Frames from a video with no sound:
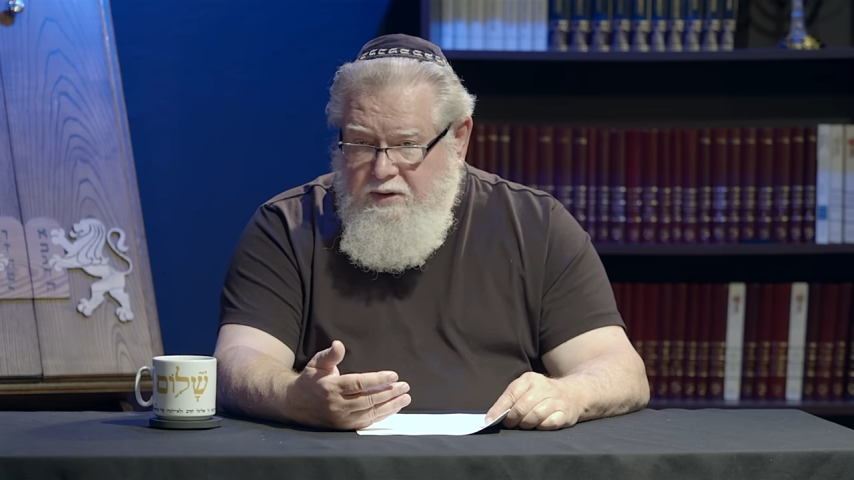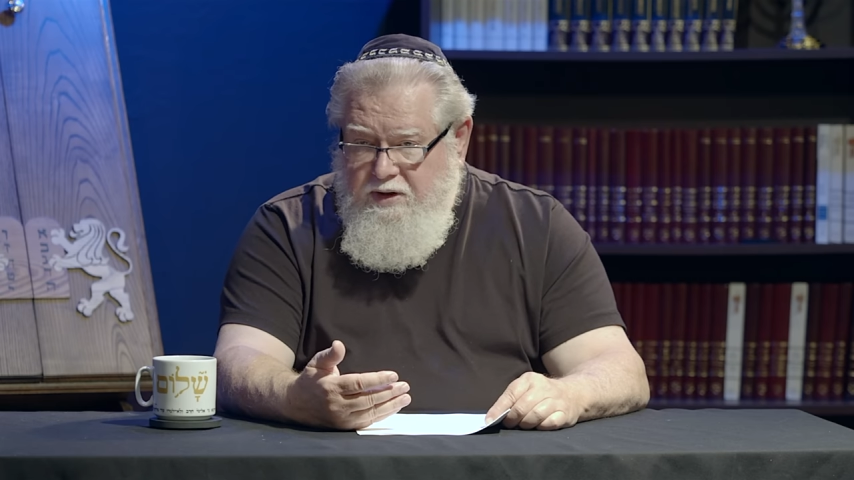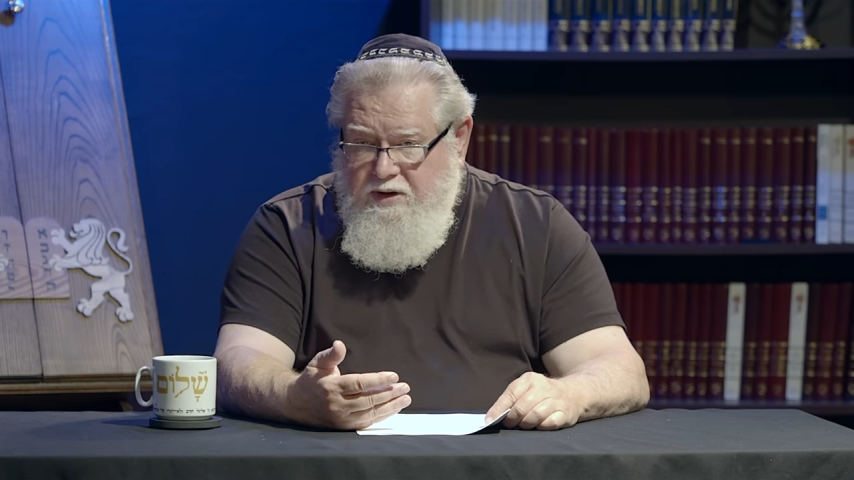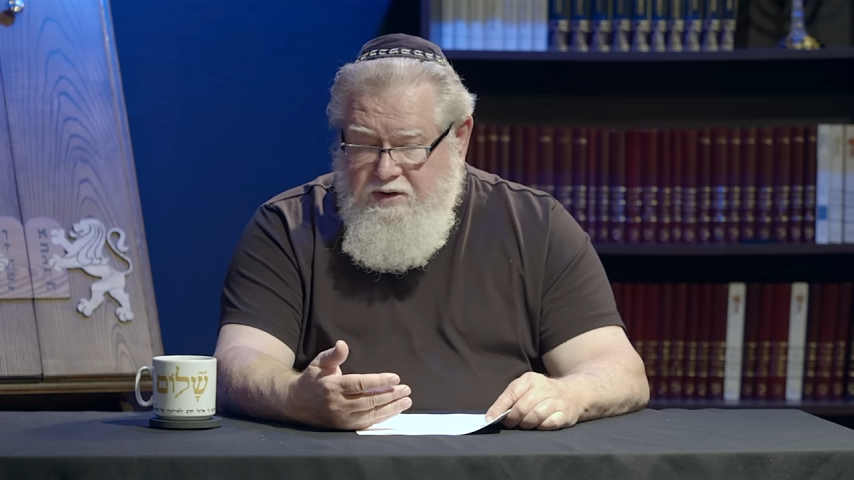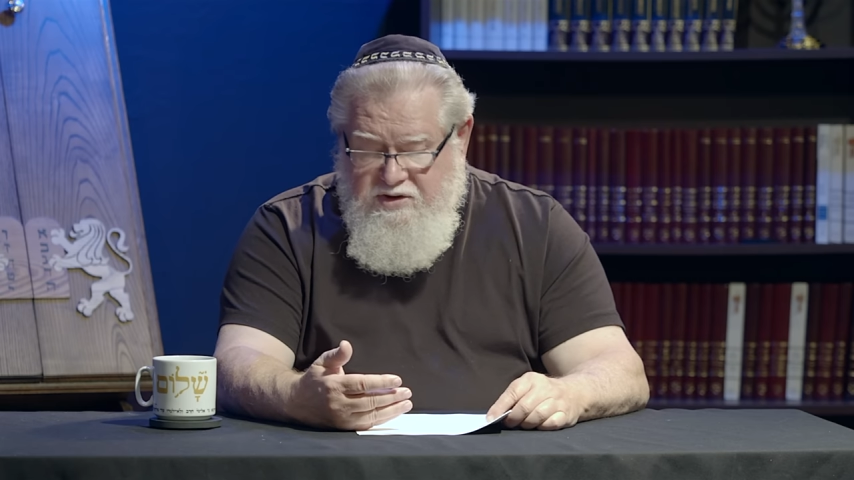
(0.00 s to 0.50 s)

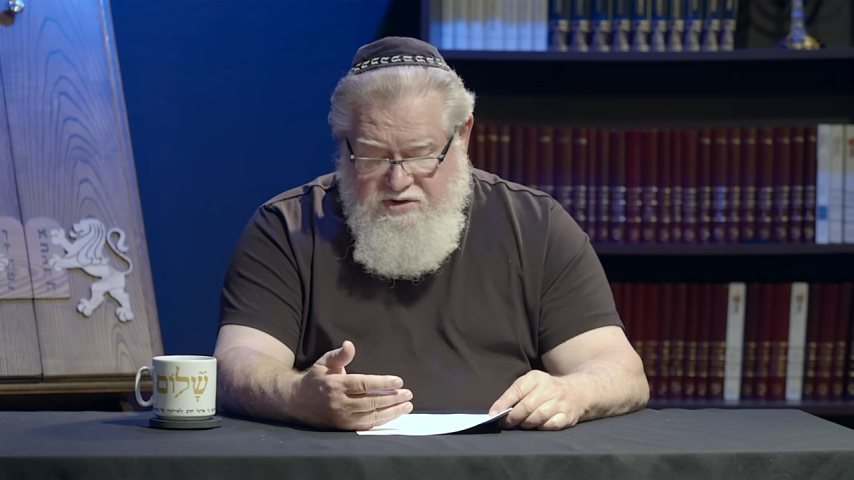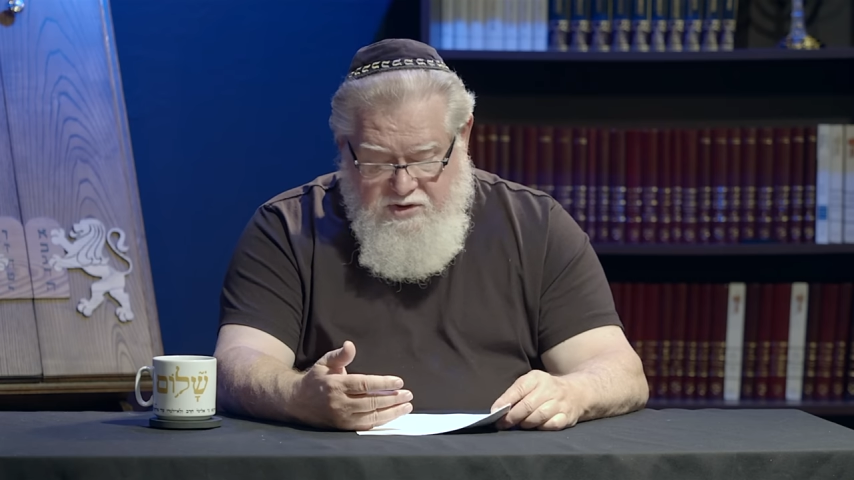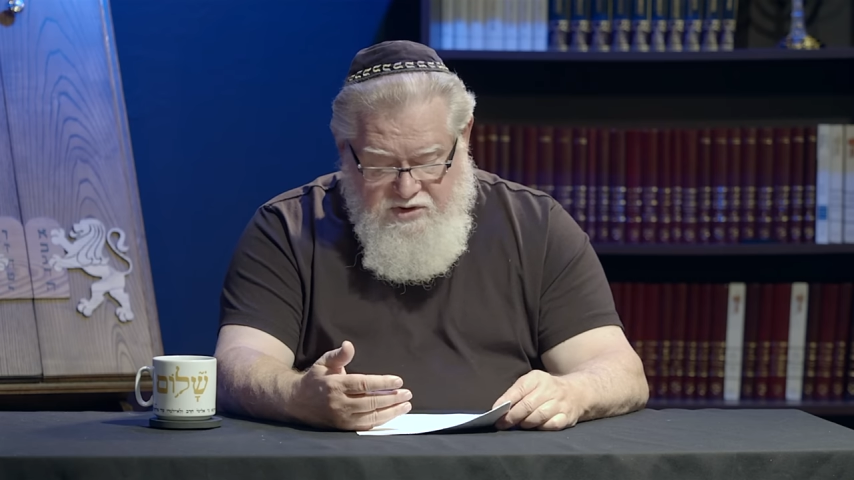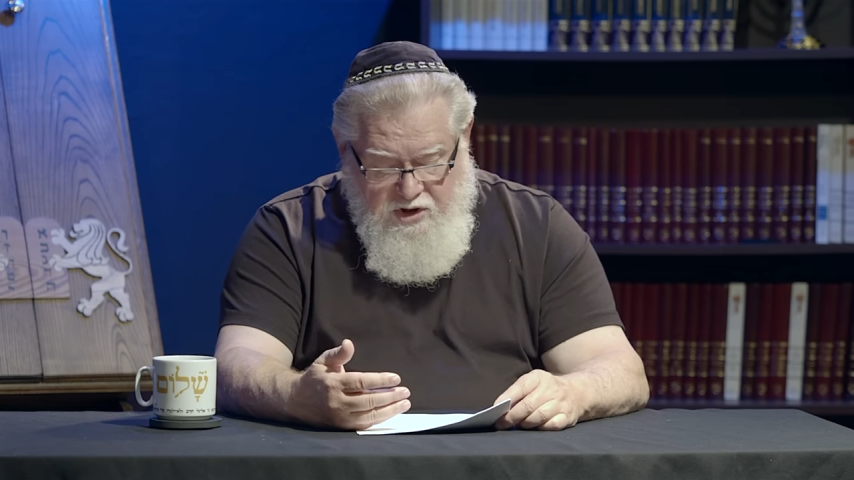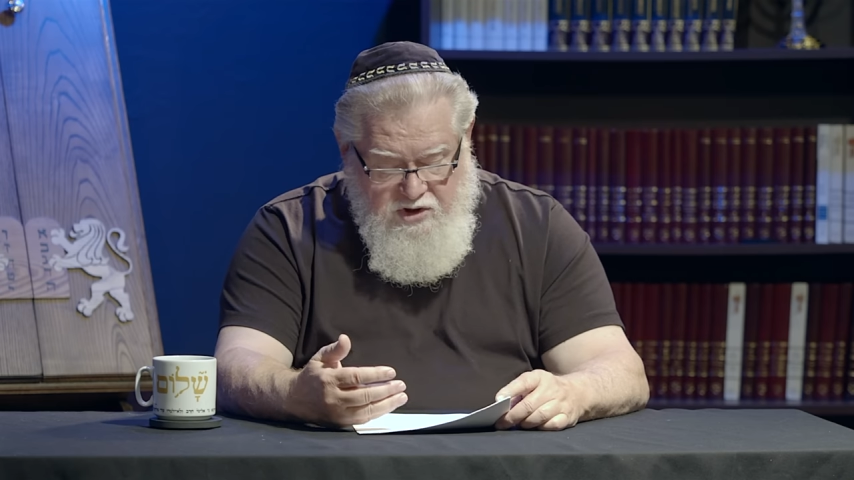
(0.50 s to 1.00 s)
in this
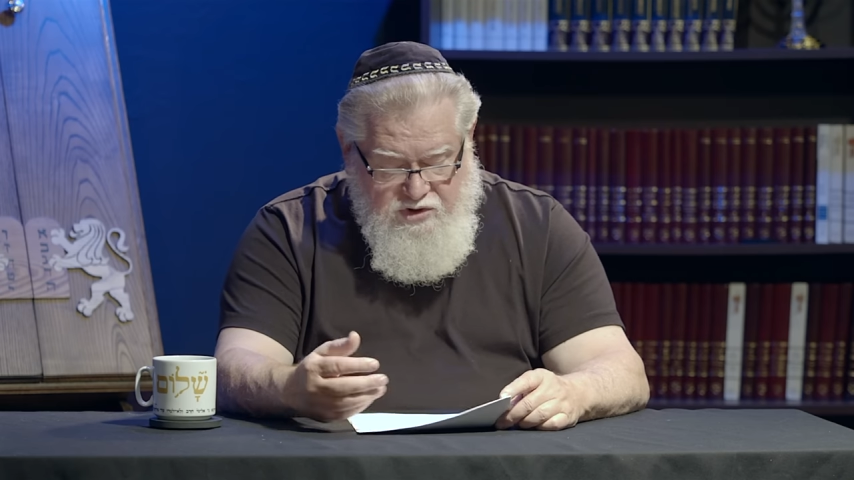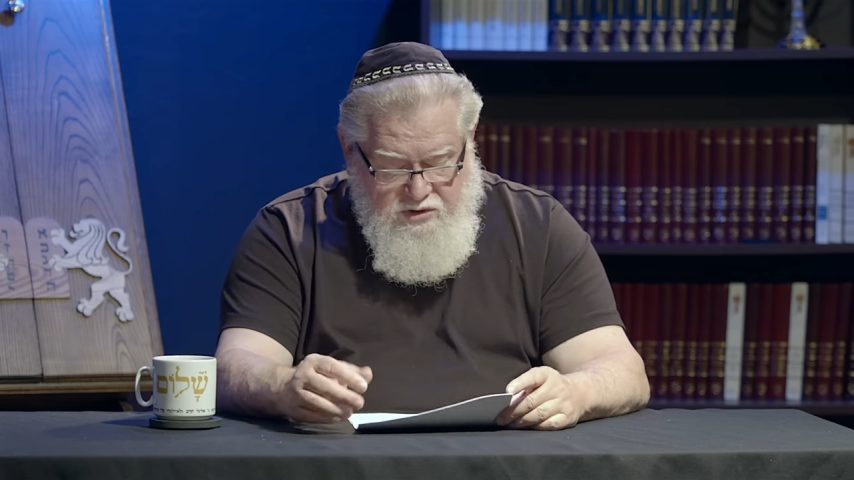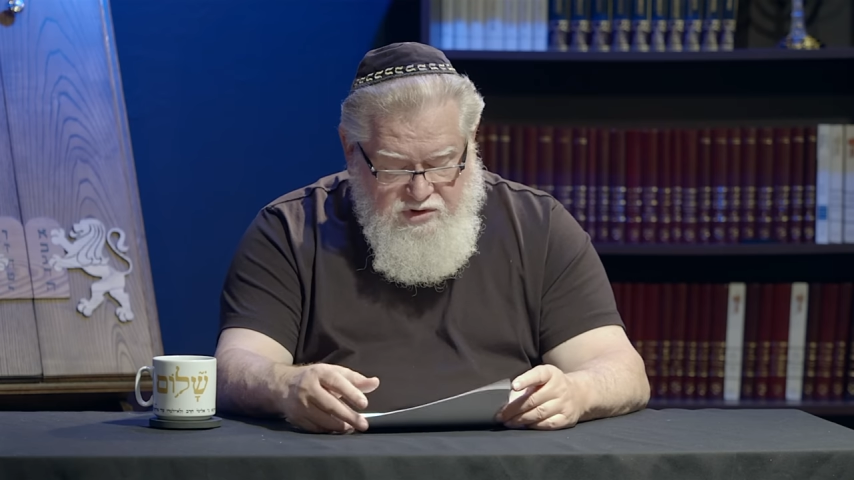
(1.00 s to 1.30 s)
discussion.